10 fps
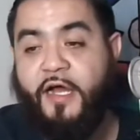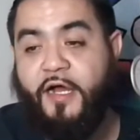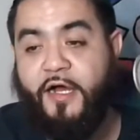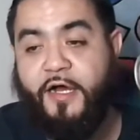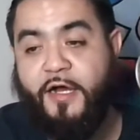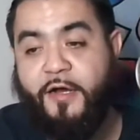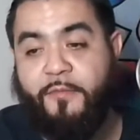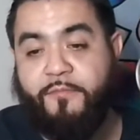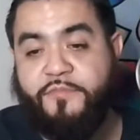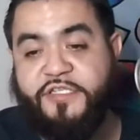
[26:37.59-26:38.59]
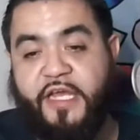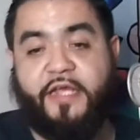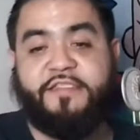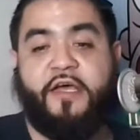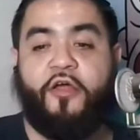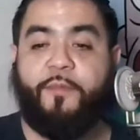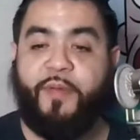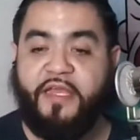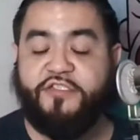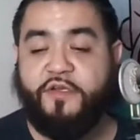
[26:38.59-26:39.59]
Shout out to all the
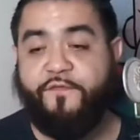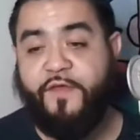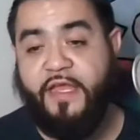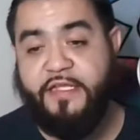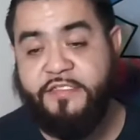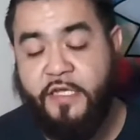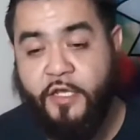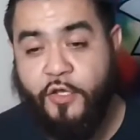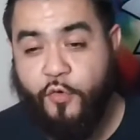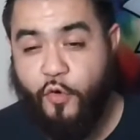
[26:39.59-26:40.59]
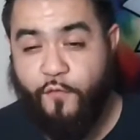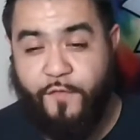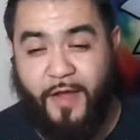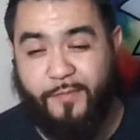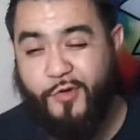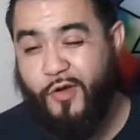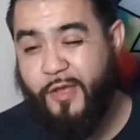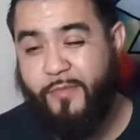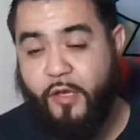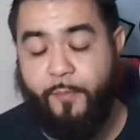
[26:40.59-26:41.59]
Patreon fans. Go hit
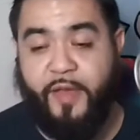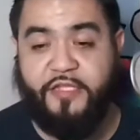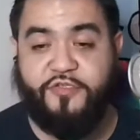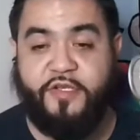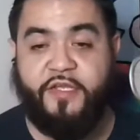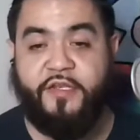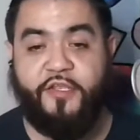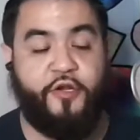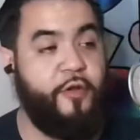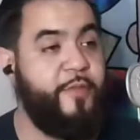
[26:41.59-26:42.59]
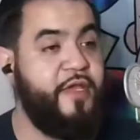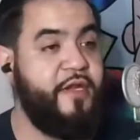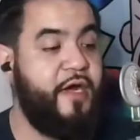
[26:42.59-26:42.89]
me on Patreon. You know what I mean?